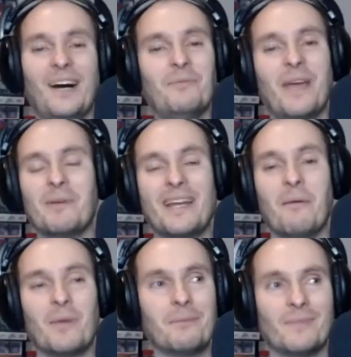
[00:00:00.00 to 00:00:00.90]
I mean, I mean, I,
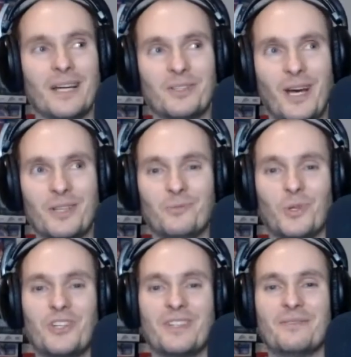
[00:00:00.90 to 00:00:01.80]
I don't I don't
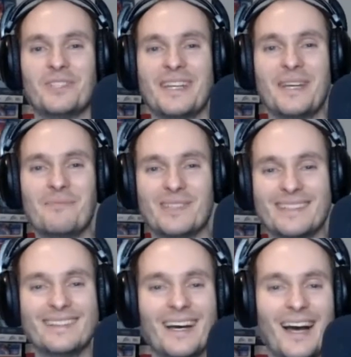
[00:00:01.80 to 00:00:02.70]
watch it every day, but
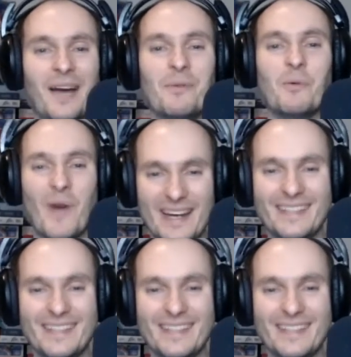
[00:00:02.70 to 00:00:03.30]
I'm aware.